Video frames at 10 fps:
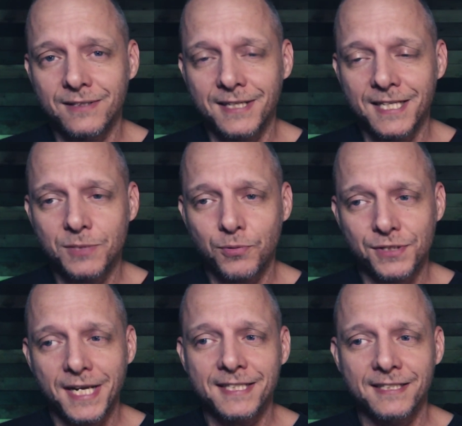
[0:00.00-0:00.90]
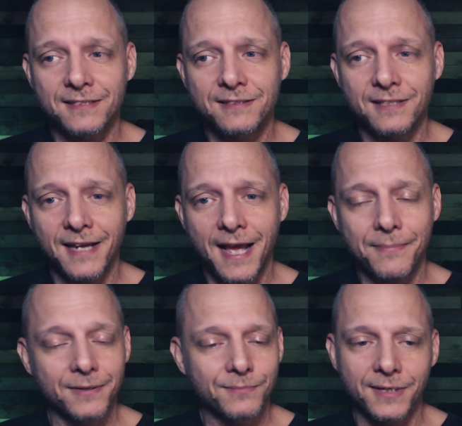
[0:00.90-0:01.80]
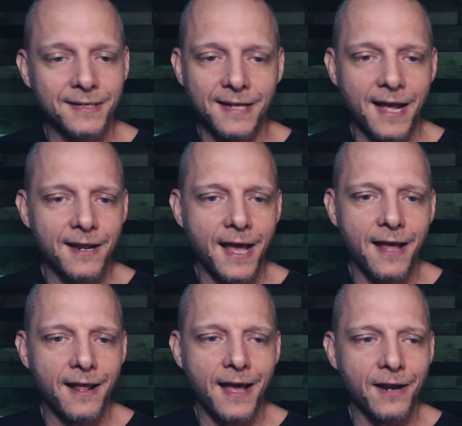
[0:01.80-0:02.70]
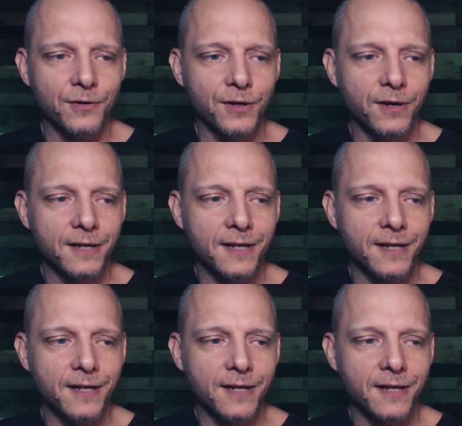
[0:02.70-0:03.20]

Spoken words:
it's projected to happen. But I don't know.